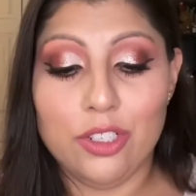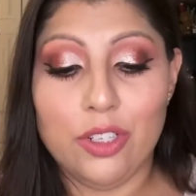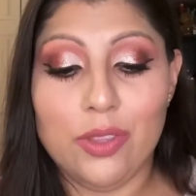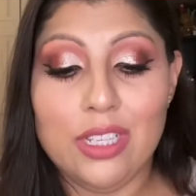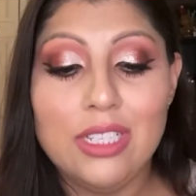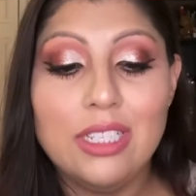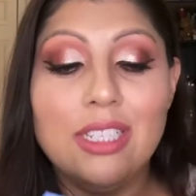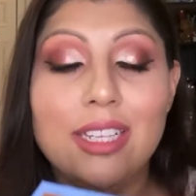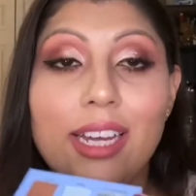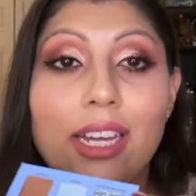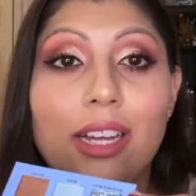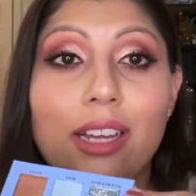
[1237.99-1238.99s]
So this is
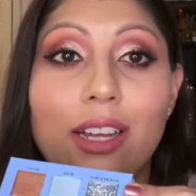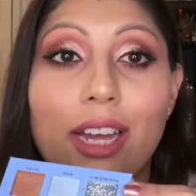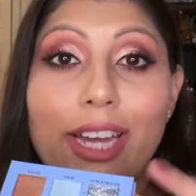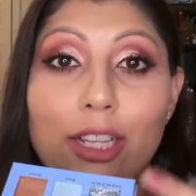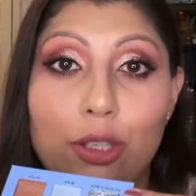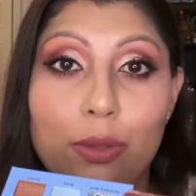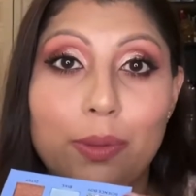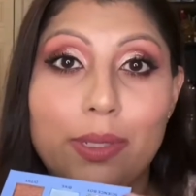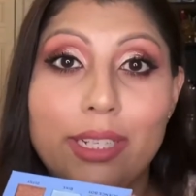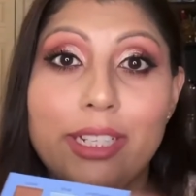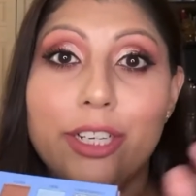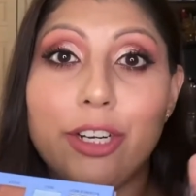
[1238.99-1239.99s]
like a loose
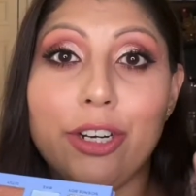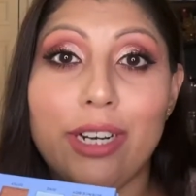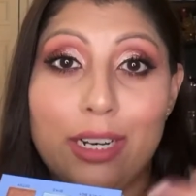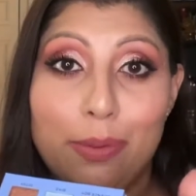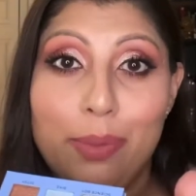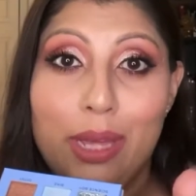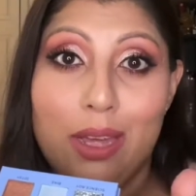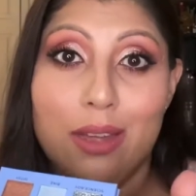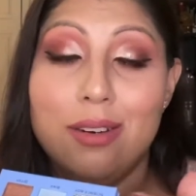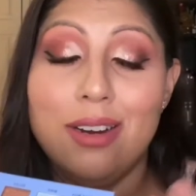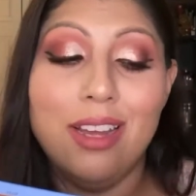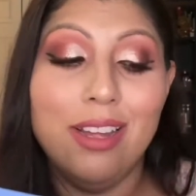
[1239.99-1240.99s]
glitter in a
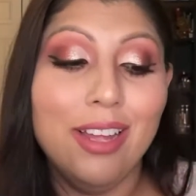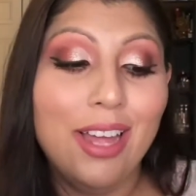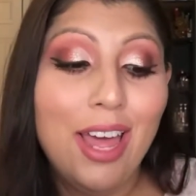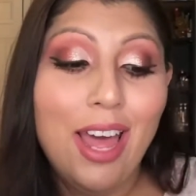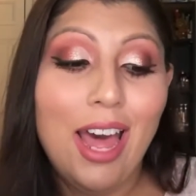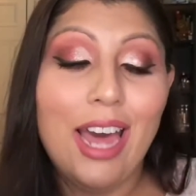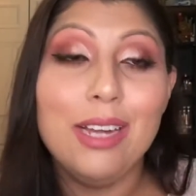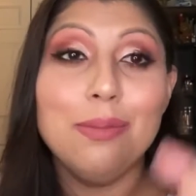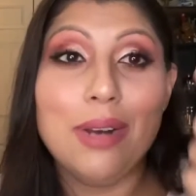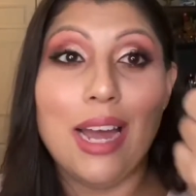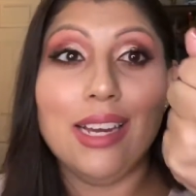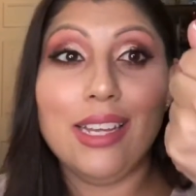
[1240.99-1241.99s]
pan. I am
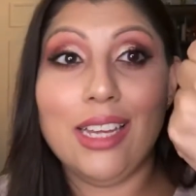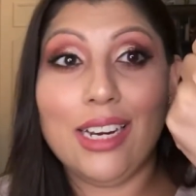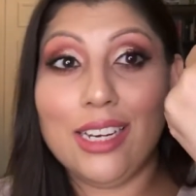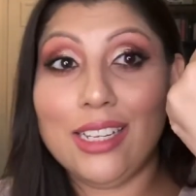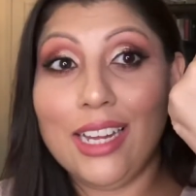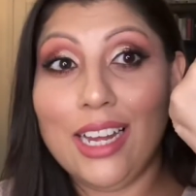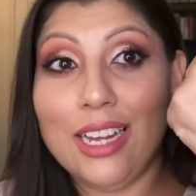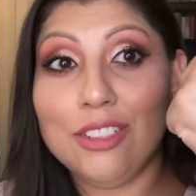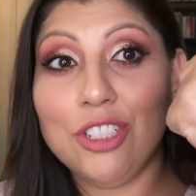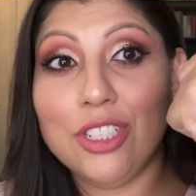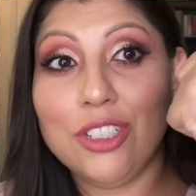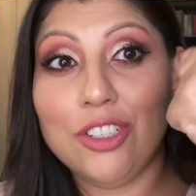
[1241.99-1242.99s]
not kidding. Like, I
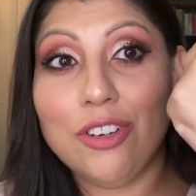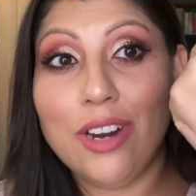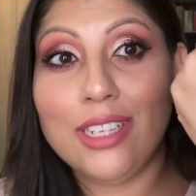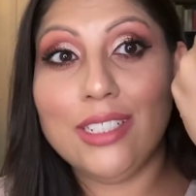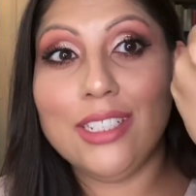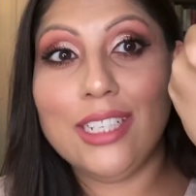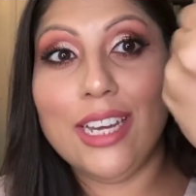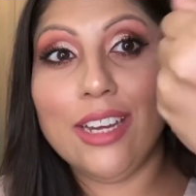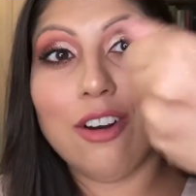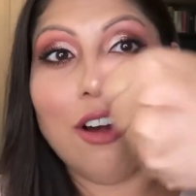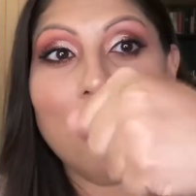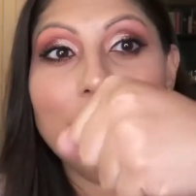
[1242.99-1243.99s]
just tried to take it
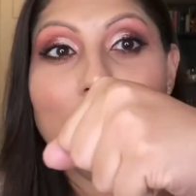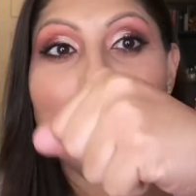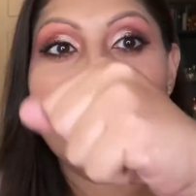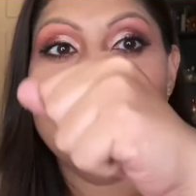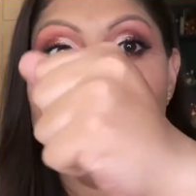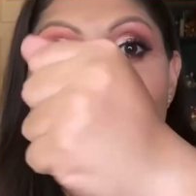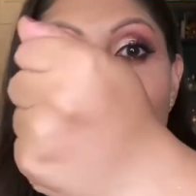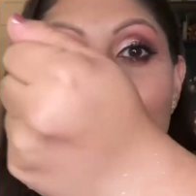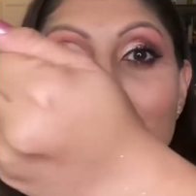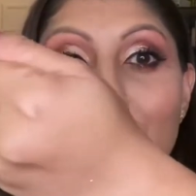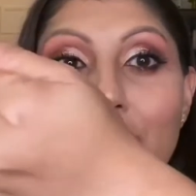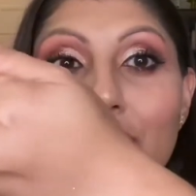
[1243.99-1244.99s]
off and I have
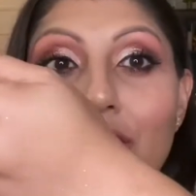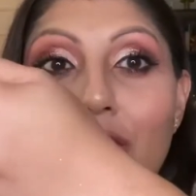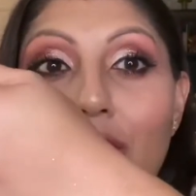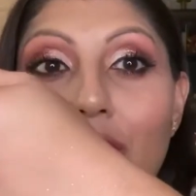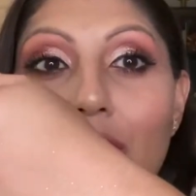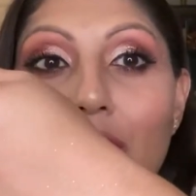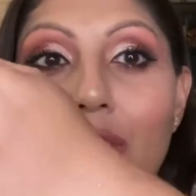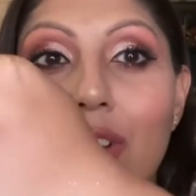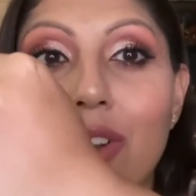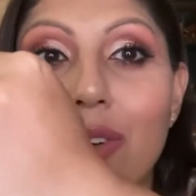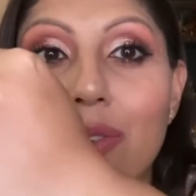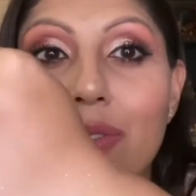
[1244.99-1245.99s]
glitter
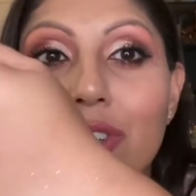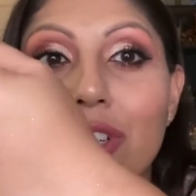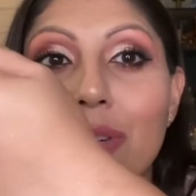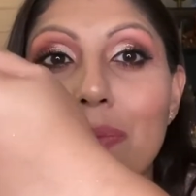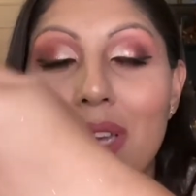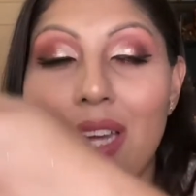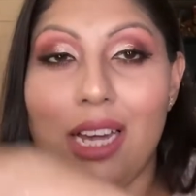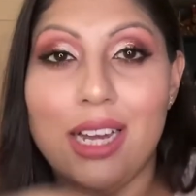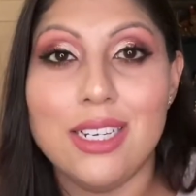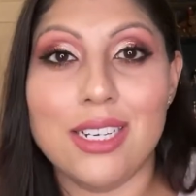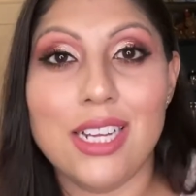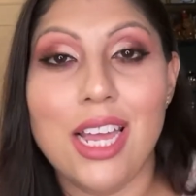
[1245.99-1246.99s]
all over my
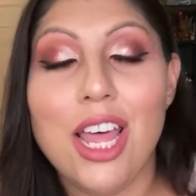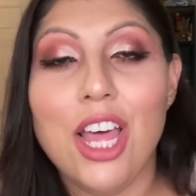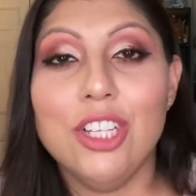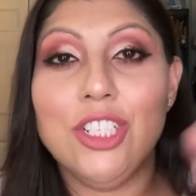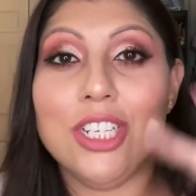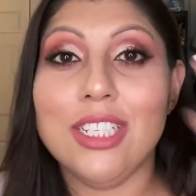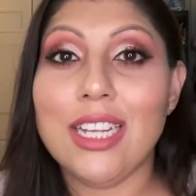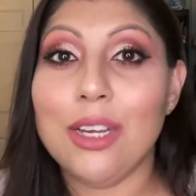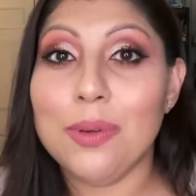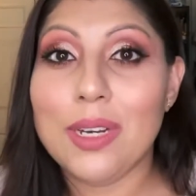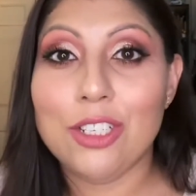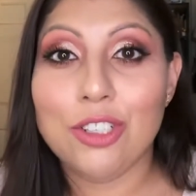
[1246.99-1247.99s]
hand. Just like
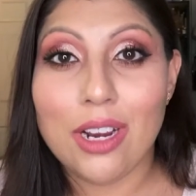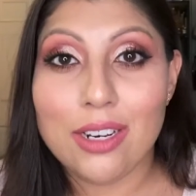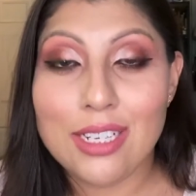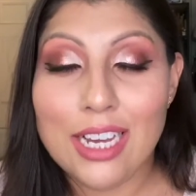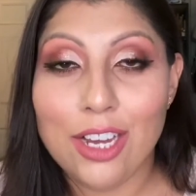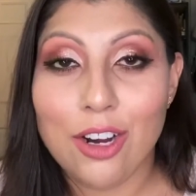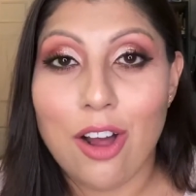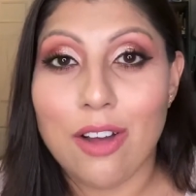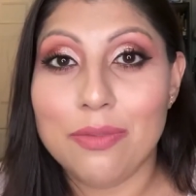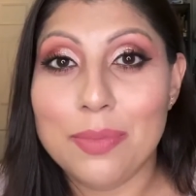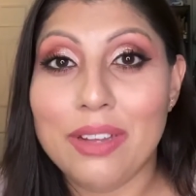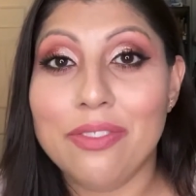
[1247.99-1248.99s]
when I tried to take it
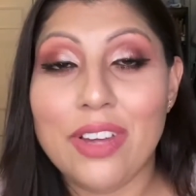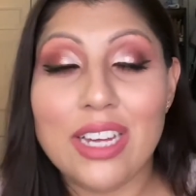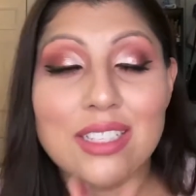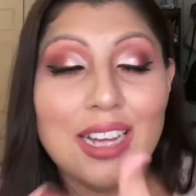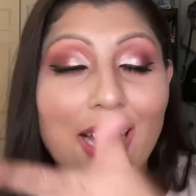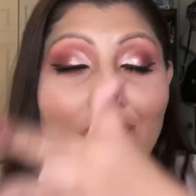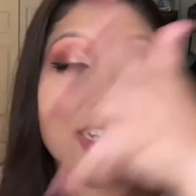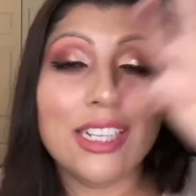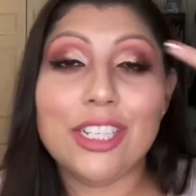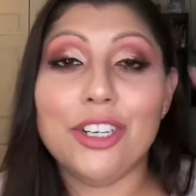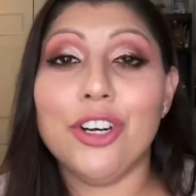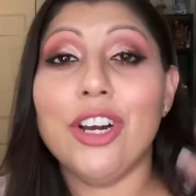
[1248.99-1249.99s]
off my face, I had
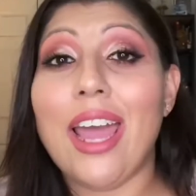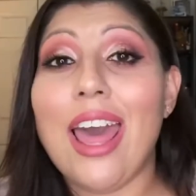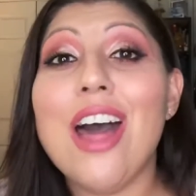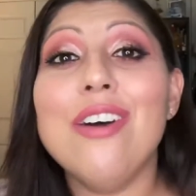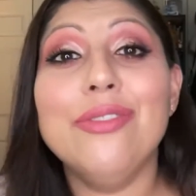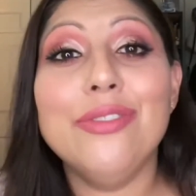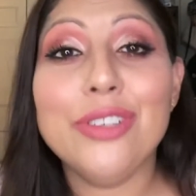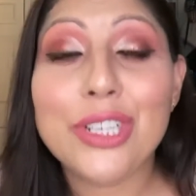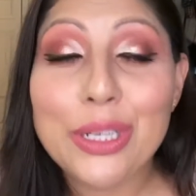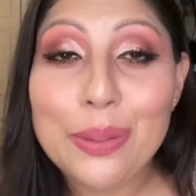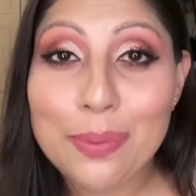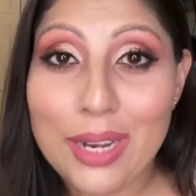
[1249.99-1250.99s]
glitter
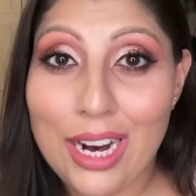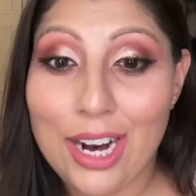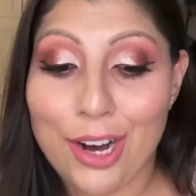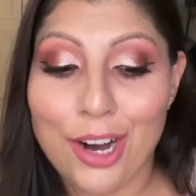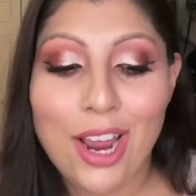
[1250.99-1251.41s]
everywhere.